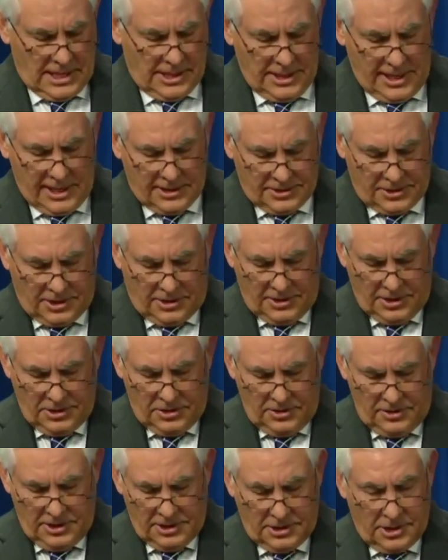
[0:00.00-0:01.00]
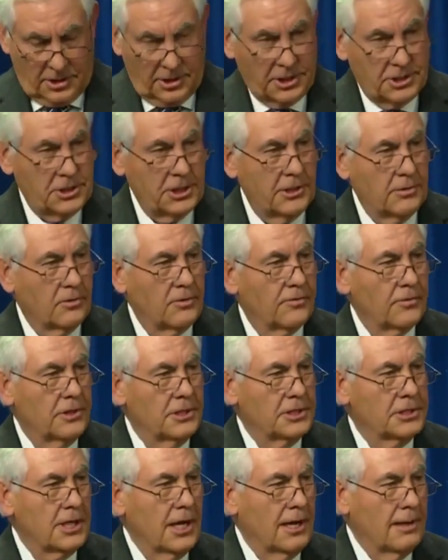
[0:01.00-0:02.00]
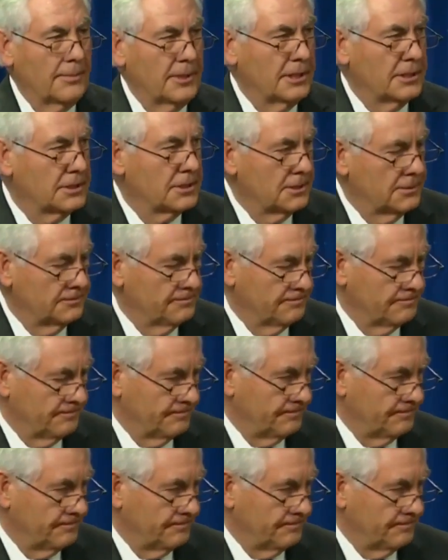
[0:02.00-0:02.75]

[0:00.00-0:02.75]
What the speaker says: I'll now turn it to the Attorney General for his comments.